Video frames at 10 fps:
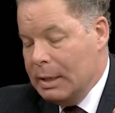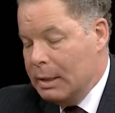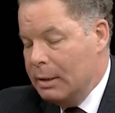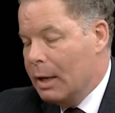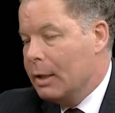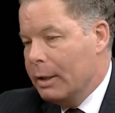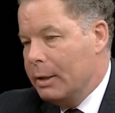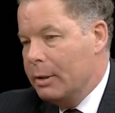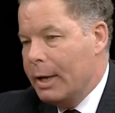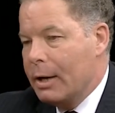and not
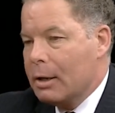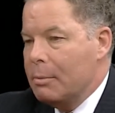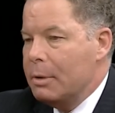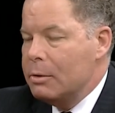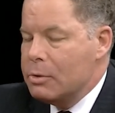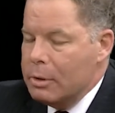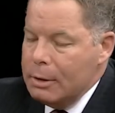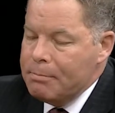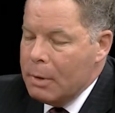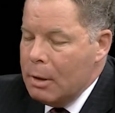let that come into
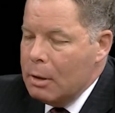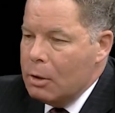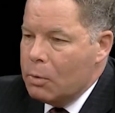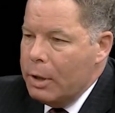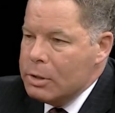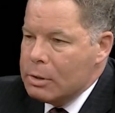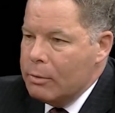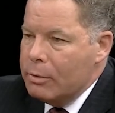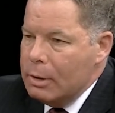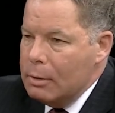the equation
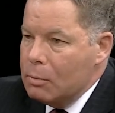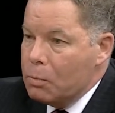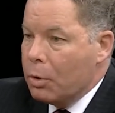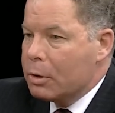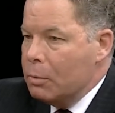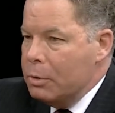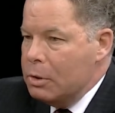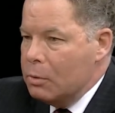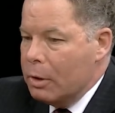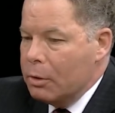of the work that we
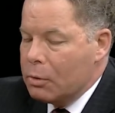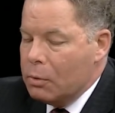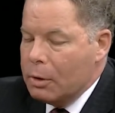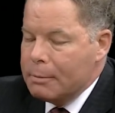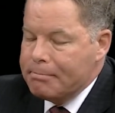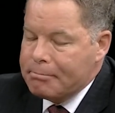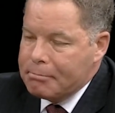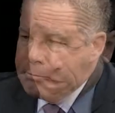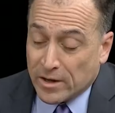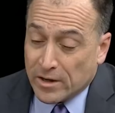do on the court.
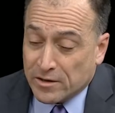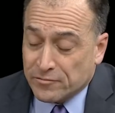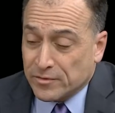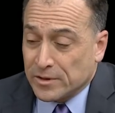We have